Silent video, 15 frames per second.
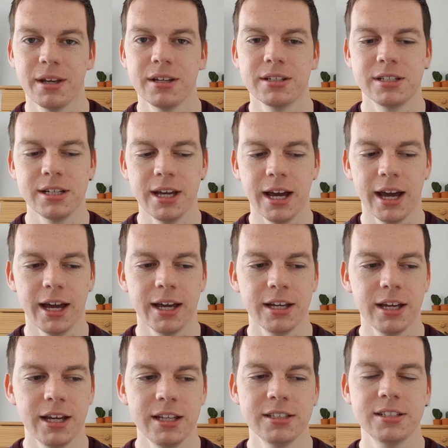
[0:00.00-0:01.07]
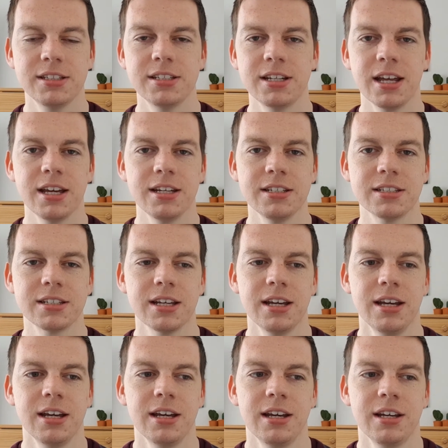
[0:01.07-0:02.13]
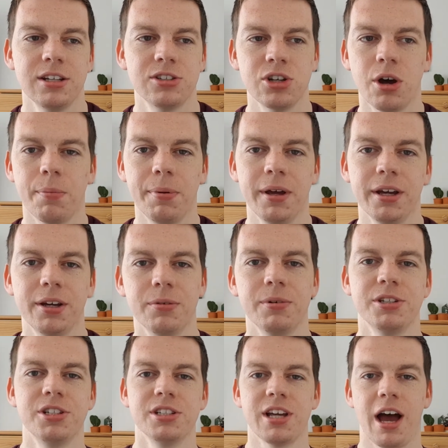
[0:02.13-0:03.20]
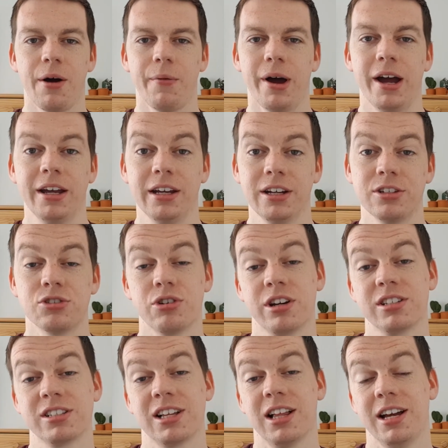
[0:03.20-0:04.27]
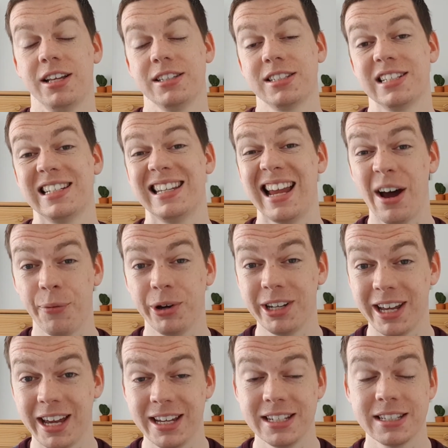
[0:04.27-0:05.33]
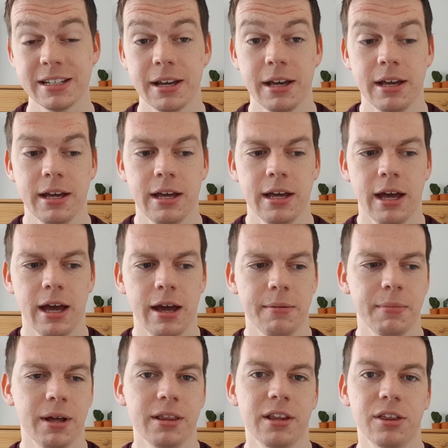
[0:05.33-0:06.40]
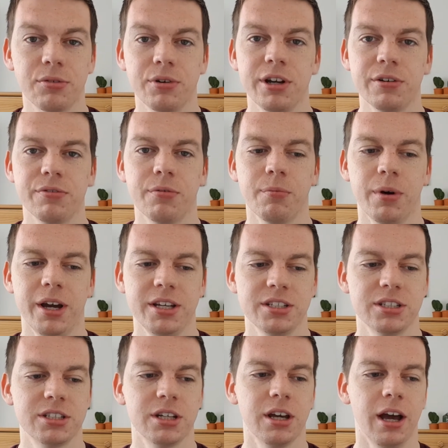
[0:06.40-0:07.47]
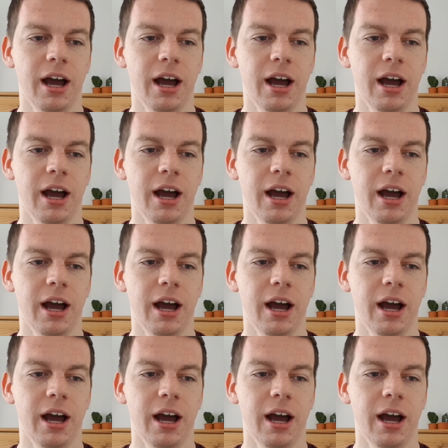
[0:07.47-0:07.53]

So yeah, into today's topic, which is how I attract clients nowadays, and the 3 different ways.